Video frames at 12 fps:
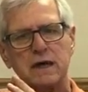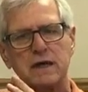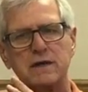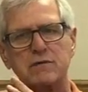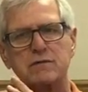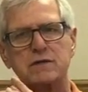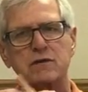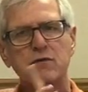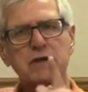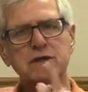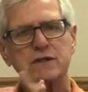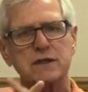There was a
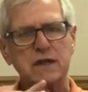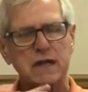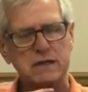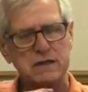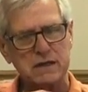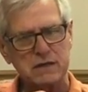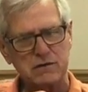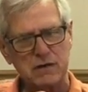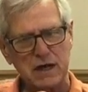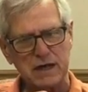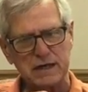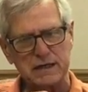question the other
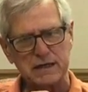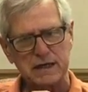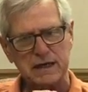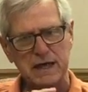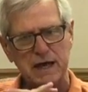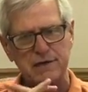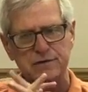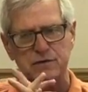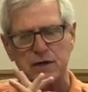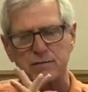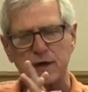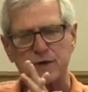night at
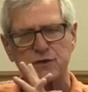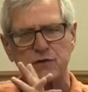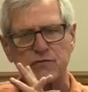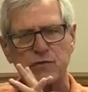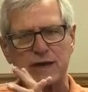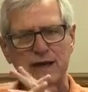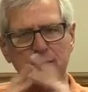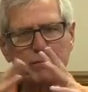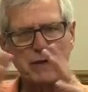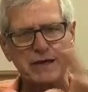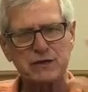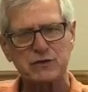council. I'm not sure if we got a
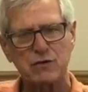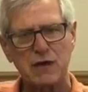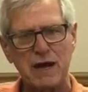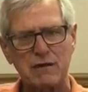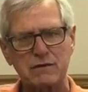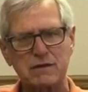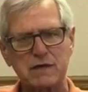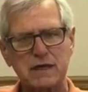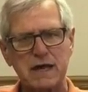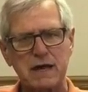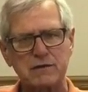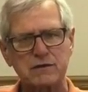picture out to the
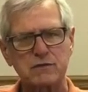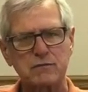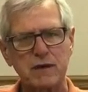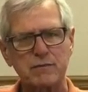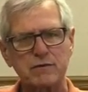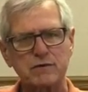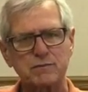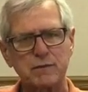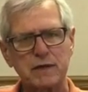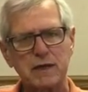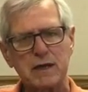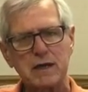council members, but